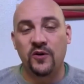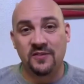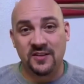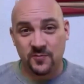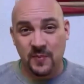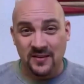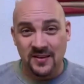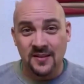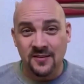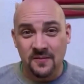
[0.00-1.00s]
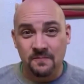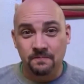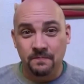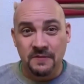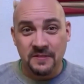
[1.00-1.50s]
worth of expenses
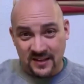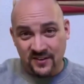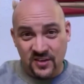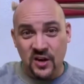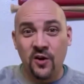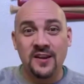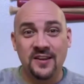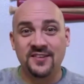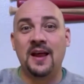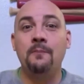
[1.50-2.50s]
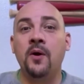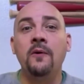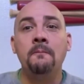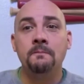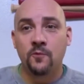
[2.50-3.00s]
this year in
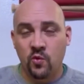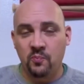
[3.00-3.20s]
December.